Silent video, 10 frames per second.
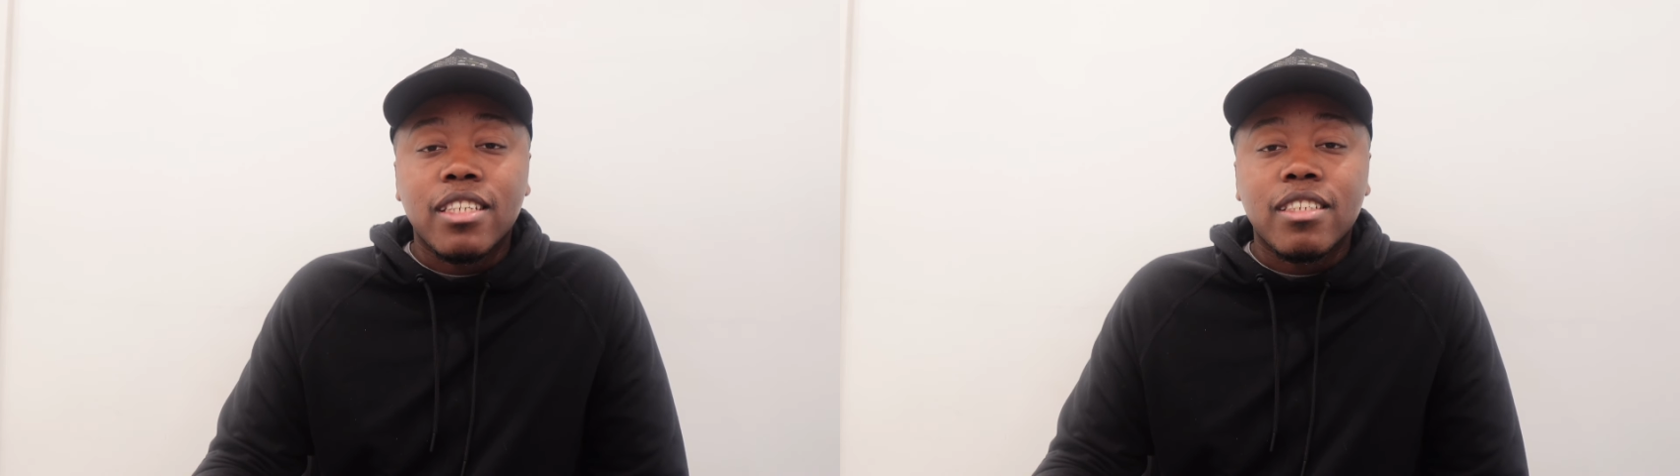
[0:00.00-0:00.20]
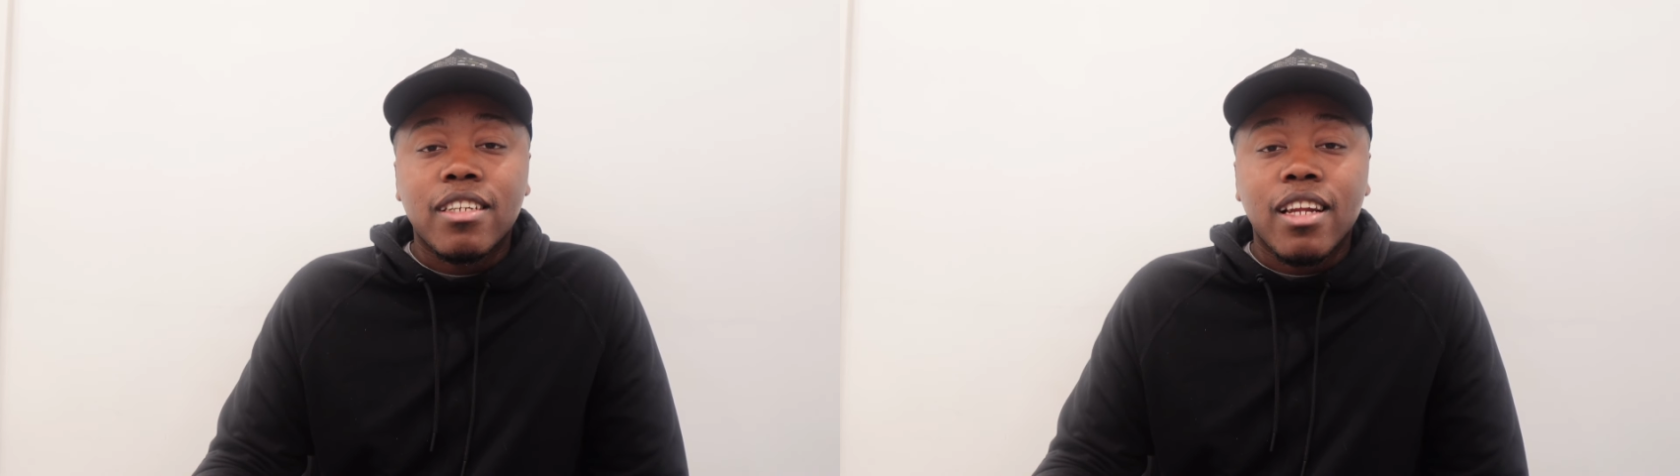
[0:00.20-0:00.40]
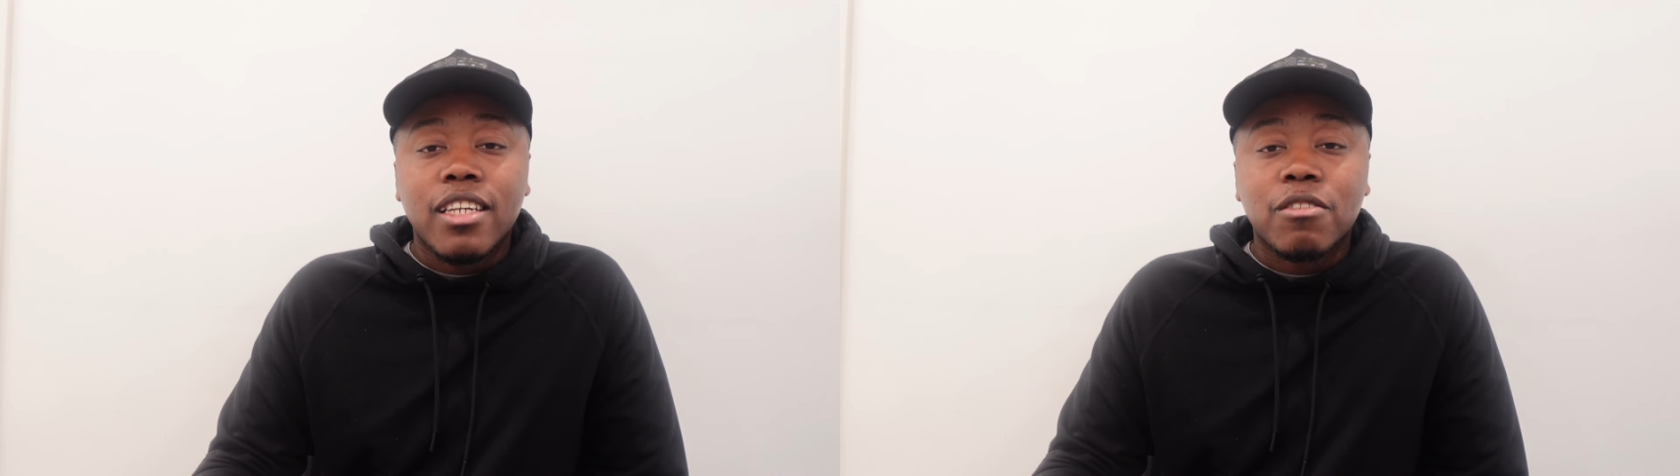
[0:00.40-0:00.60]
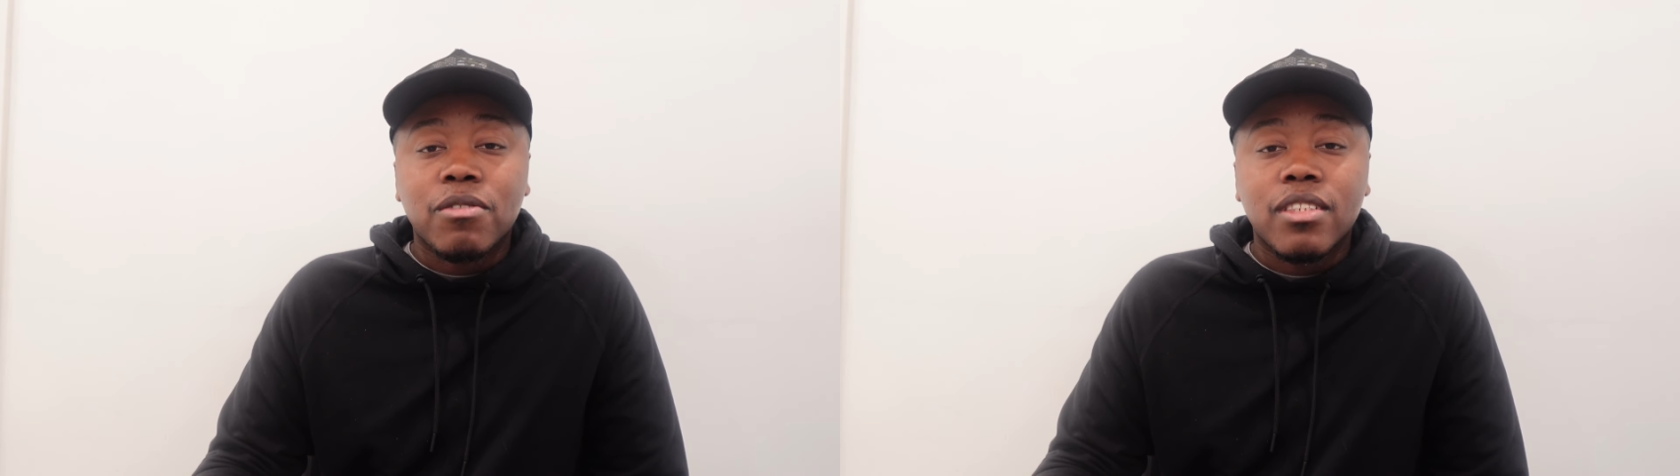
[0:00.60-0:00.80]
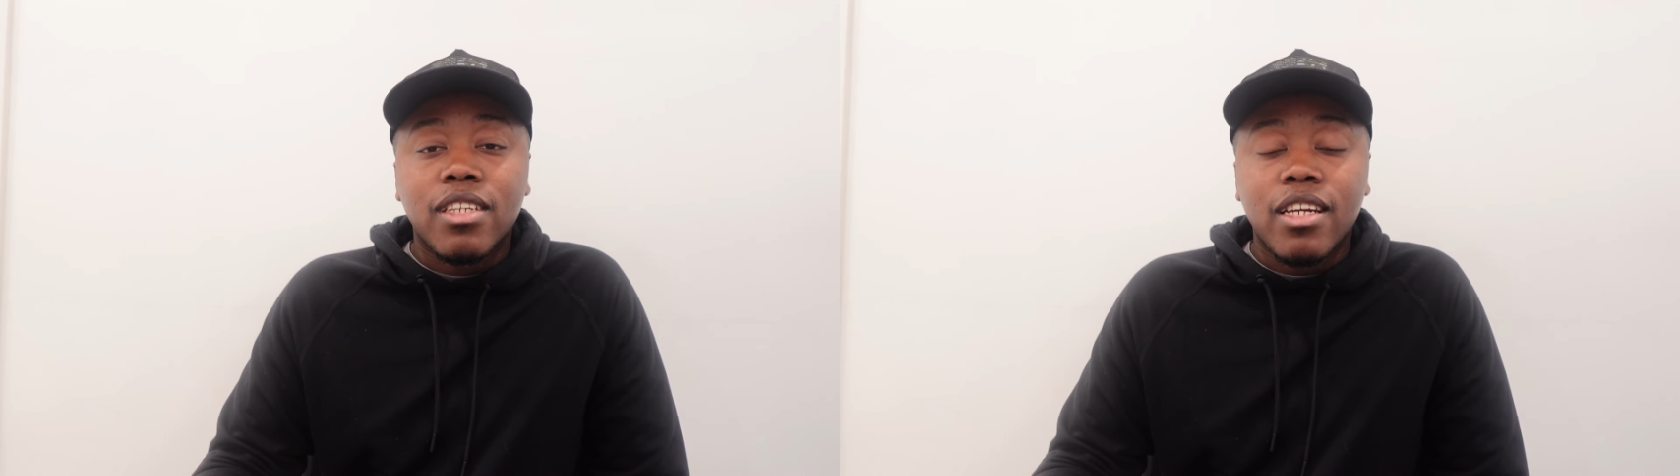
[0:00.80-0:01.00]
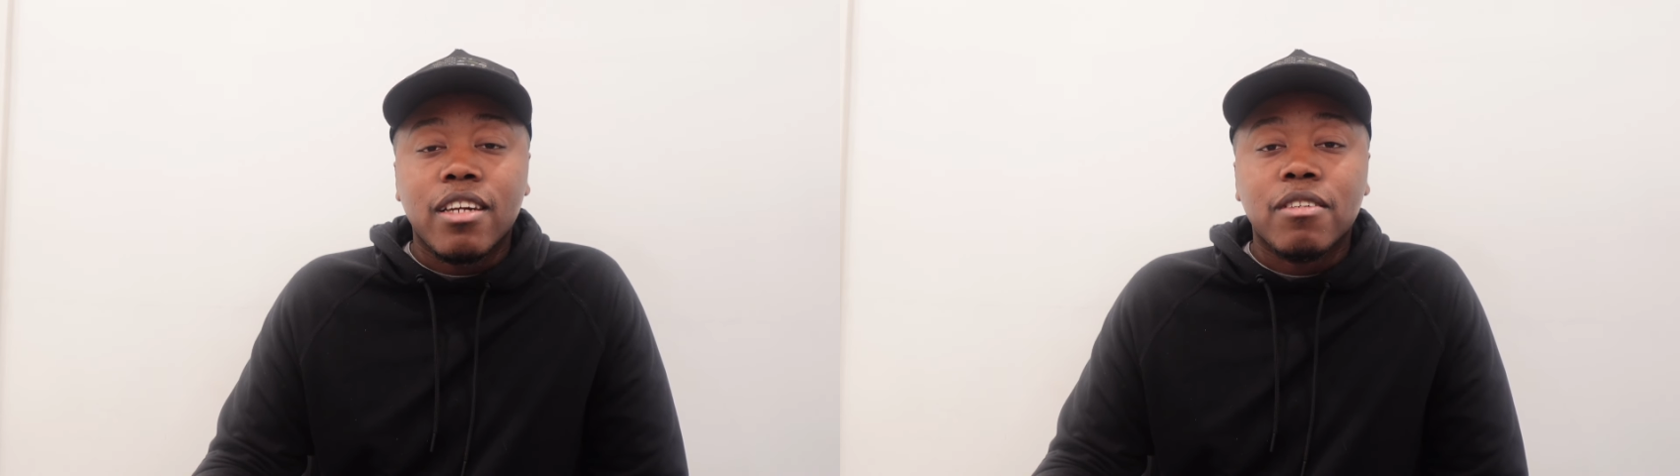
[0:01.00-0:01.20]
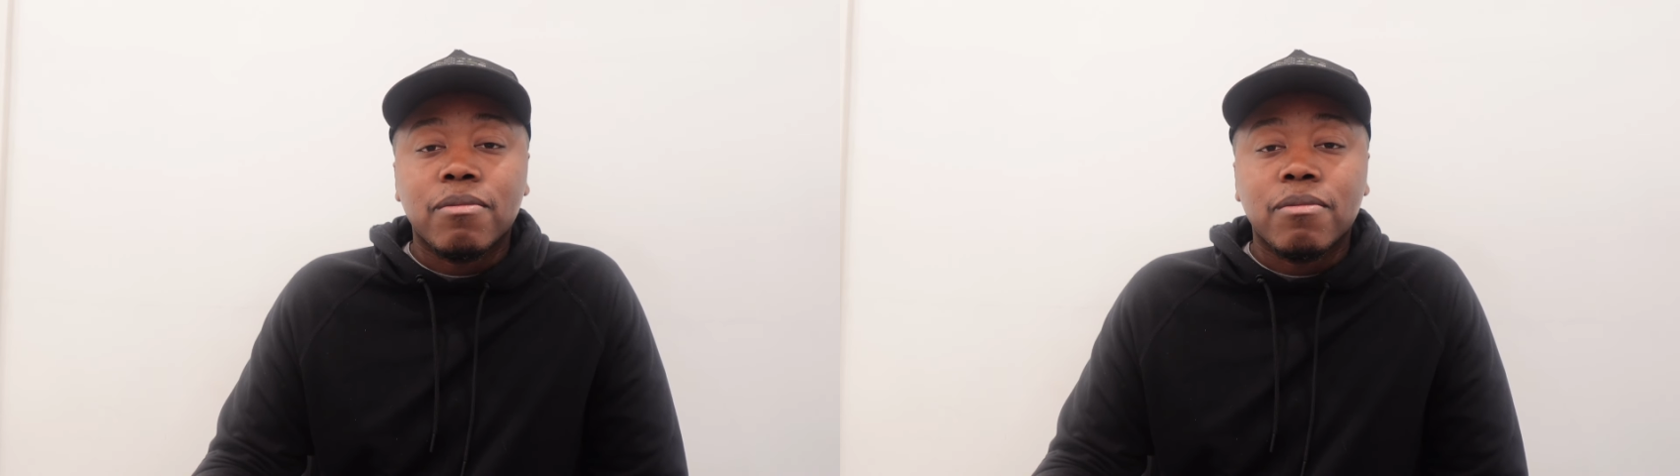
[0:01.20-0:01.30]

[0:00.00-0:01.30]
you guys on the next one. Take care.